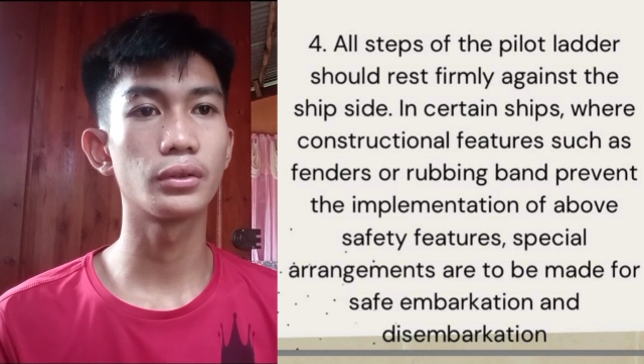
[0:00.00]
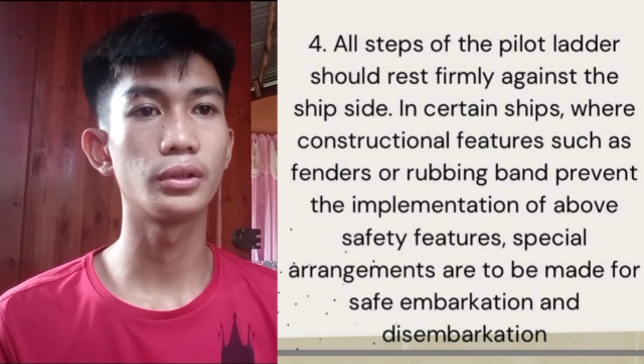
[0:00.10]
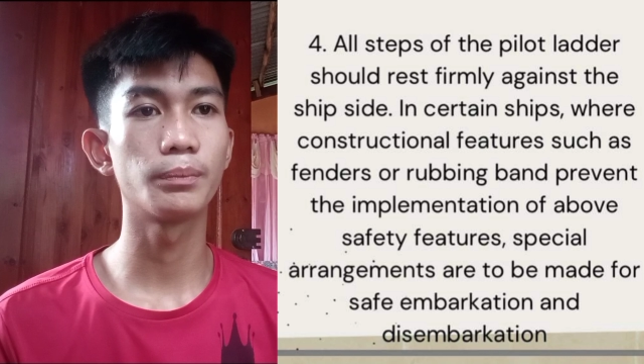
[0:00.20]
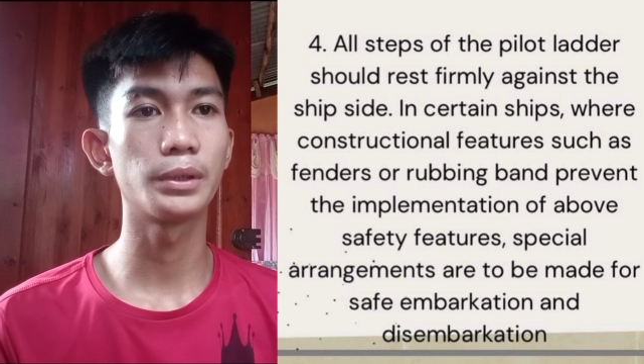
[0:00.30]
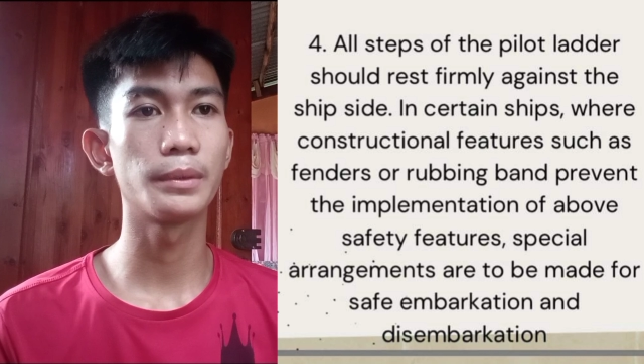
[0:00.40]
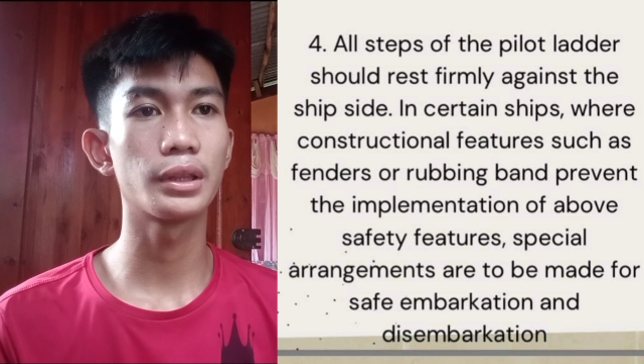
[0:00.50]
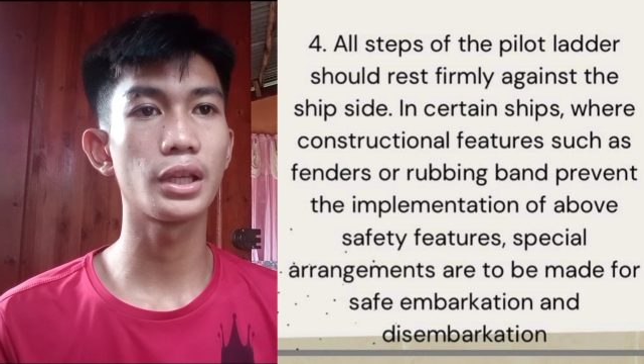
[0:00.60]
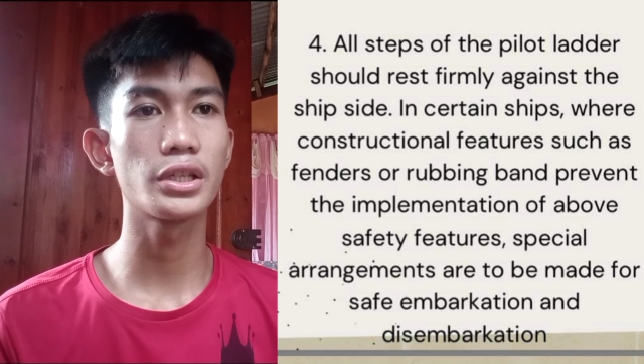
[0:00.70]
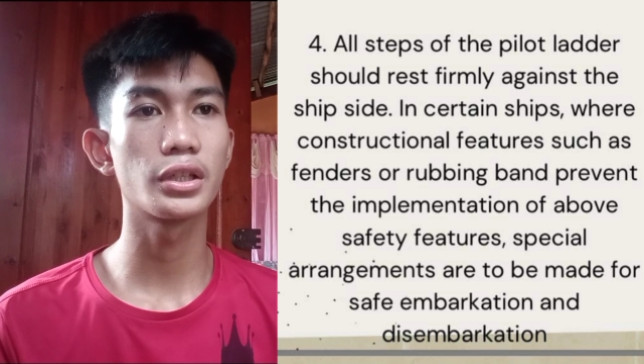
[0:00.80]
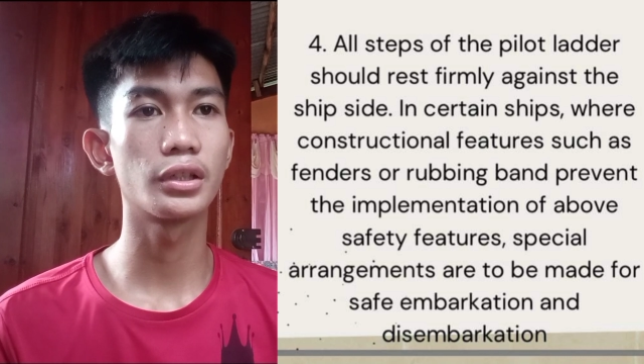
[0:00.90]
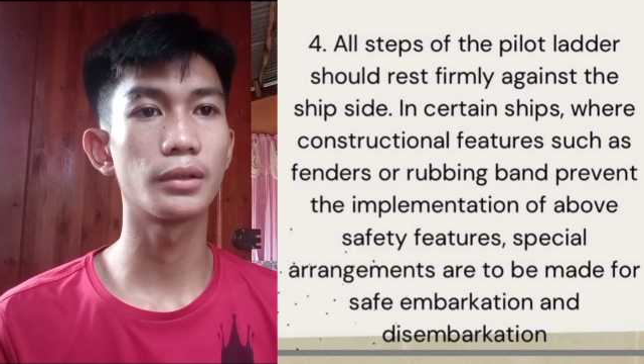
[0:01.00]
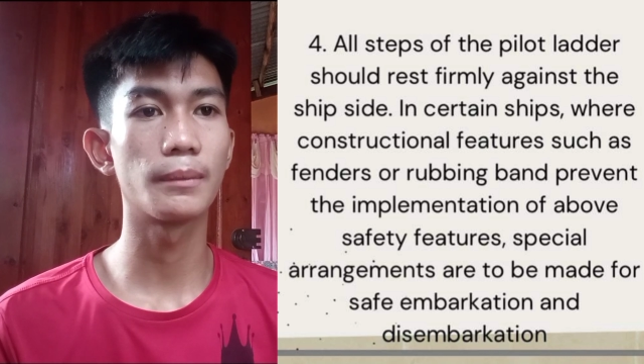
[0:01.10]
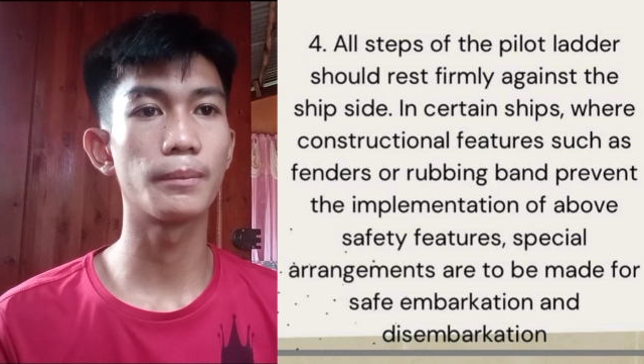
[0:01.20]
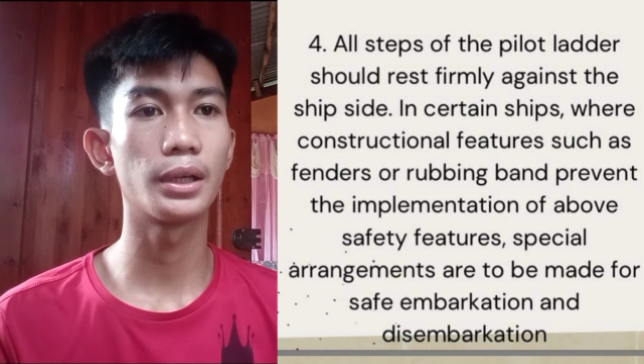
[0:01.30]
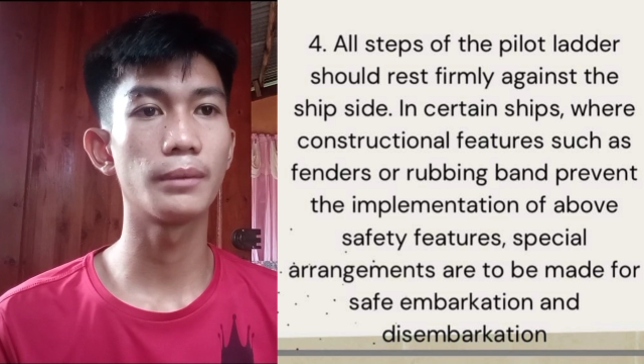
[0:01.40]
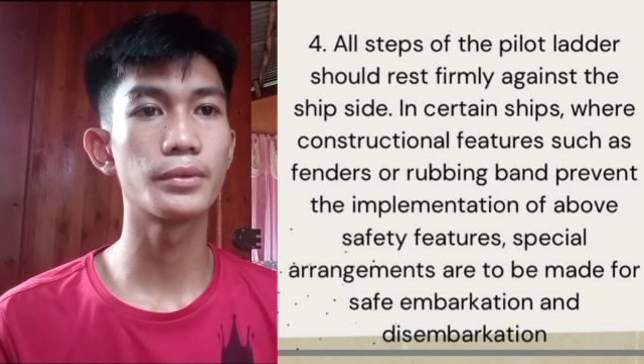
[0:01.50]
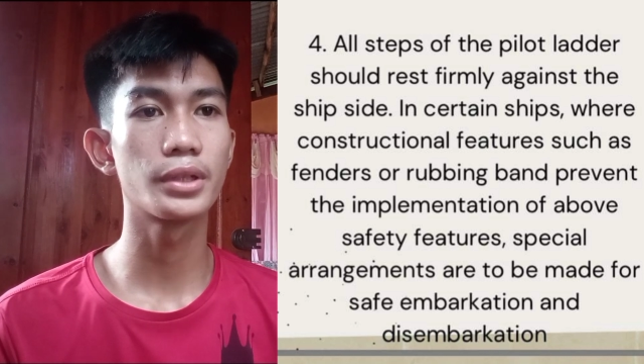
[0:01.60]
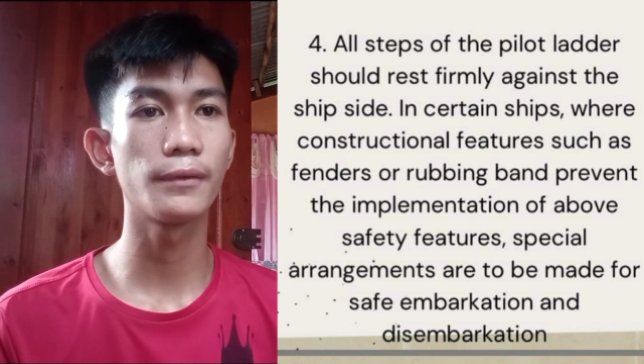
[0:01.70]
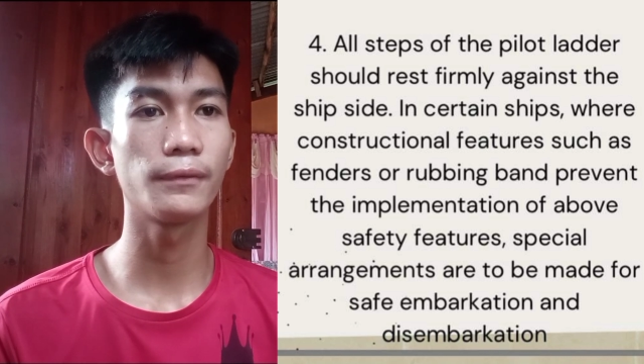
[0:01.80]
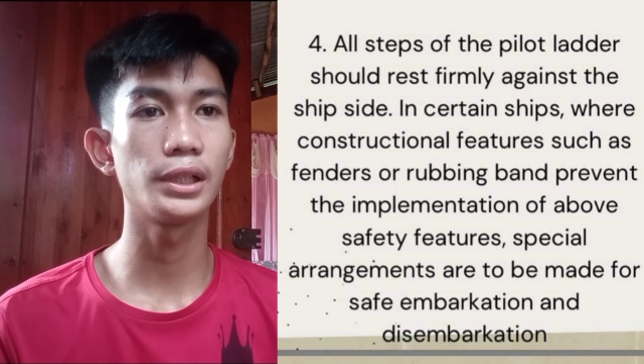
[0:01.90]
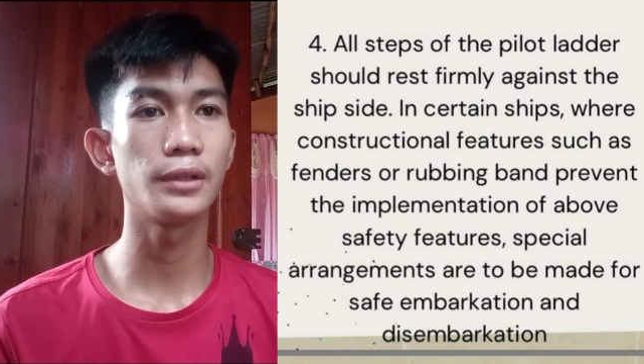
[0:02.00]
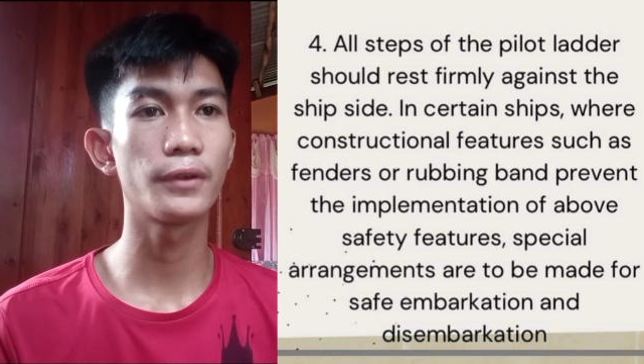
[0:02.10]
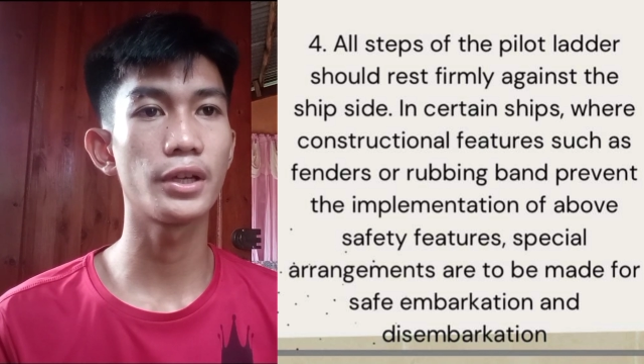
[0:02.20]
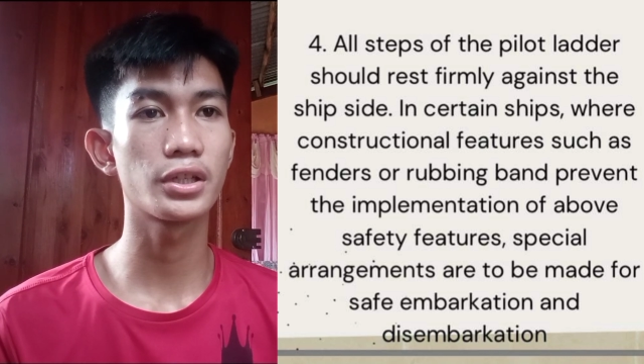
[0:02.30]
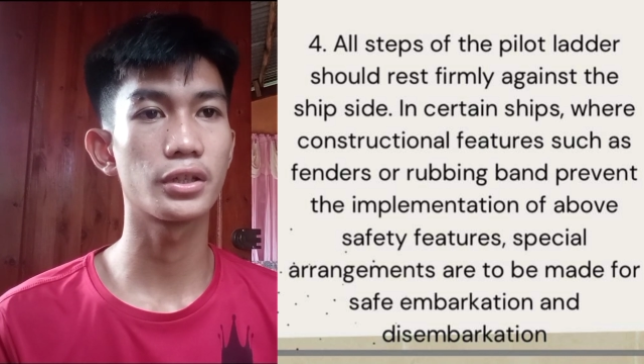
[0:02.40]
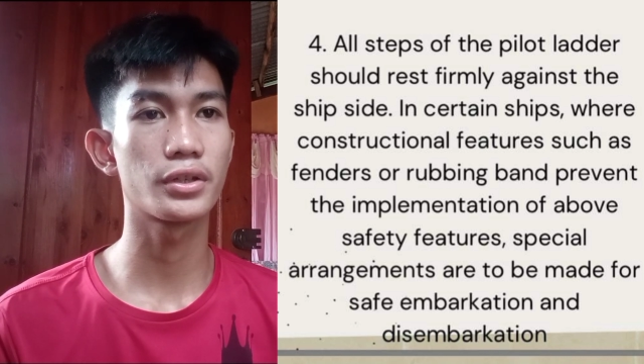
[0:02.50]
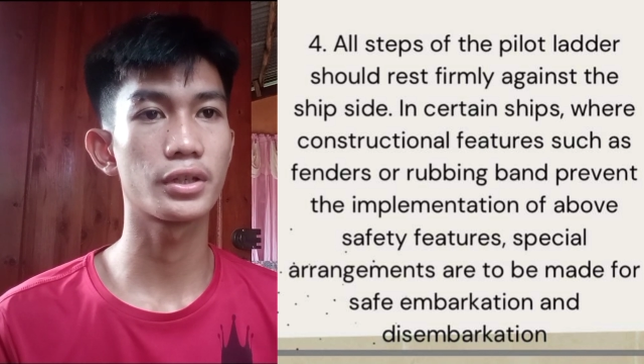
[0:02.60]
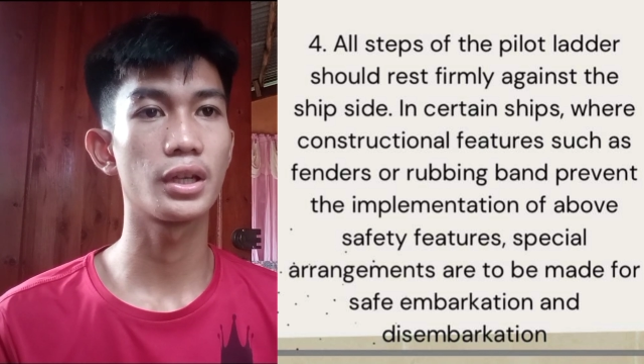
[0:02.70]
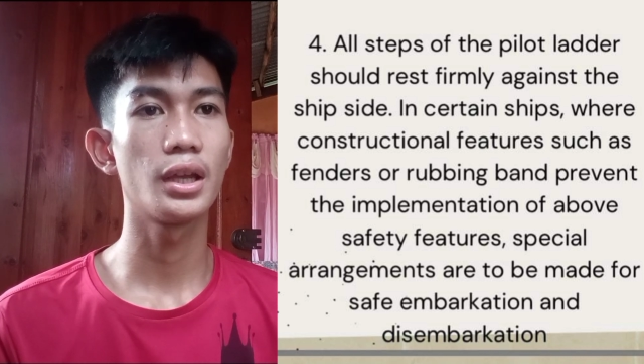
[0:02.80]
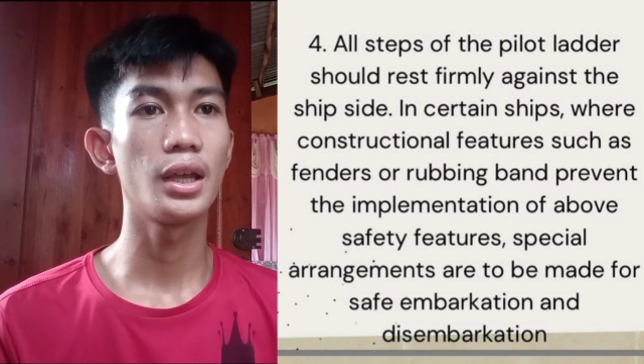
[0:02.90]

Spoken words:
the implementation of above safely features,